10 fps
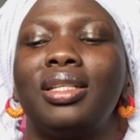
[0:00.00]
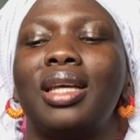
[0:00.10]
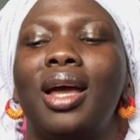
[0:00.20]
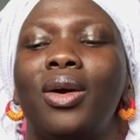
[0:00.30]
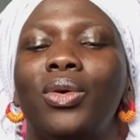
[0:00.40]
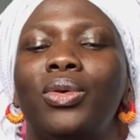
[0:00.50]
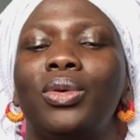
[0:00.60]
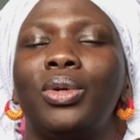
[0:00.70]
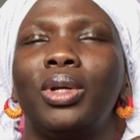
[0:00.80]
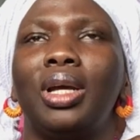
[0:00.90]
down,
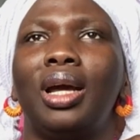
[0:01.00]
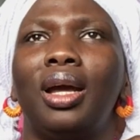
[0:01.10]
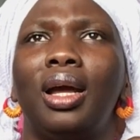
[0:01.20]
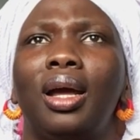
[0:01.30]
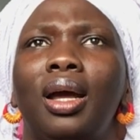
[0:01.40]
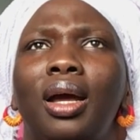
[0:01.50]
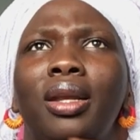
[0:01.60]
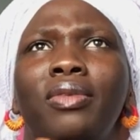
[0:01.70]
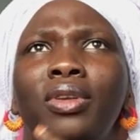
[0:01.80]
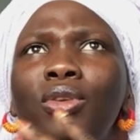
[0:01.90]
and
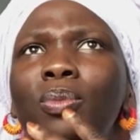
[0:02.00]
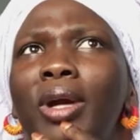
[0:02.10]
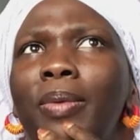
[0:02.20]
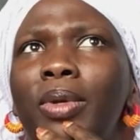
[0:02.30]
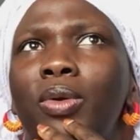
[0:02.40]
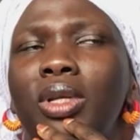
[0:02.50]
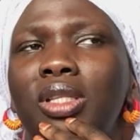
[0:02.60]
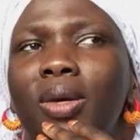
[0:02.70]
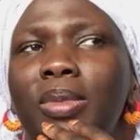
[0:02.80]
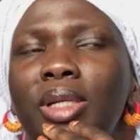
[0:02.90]
even you might be doing
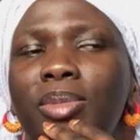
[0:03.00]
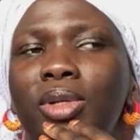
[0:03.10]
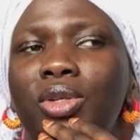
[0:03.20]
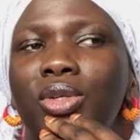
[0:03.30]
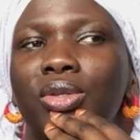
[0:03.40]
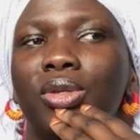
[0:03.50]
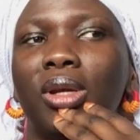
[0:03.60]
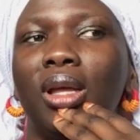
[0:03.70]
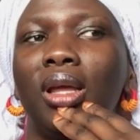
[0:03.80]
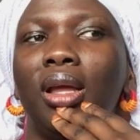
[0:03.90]
something, but just
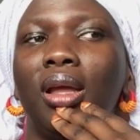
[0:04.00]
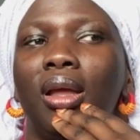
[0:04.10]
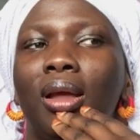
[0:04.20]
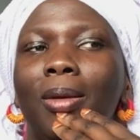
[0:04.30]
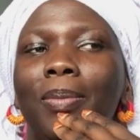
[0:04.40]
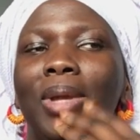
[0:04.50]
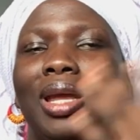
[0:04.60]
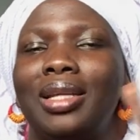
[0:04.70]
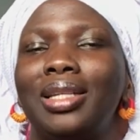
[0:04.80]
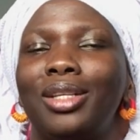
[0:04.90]
pay
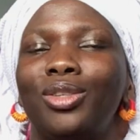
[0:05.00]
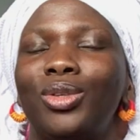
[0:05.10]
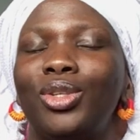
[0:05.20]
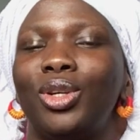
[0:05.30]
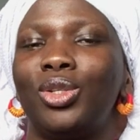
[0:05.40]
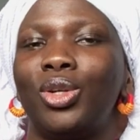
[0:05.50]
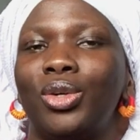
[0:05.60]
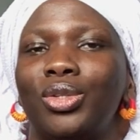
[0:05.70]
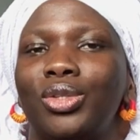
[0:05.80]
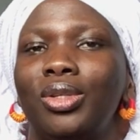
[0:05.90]
attention to your
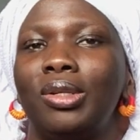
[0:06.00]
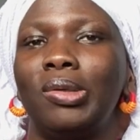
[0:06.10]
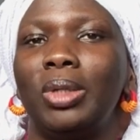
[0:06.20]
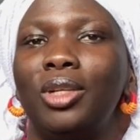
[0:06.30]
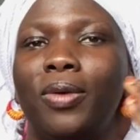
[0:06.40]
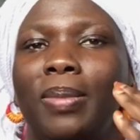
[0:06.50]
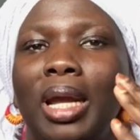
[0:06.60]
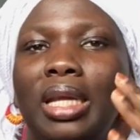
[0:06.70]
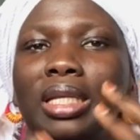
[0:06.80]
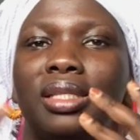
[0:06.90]
thoughts. When your
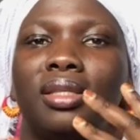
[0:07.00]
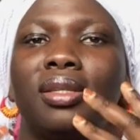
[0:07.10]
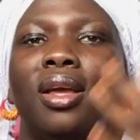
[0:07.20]
mind is,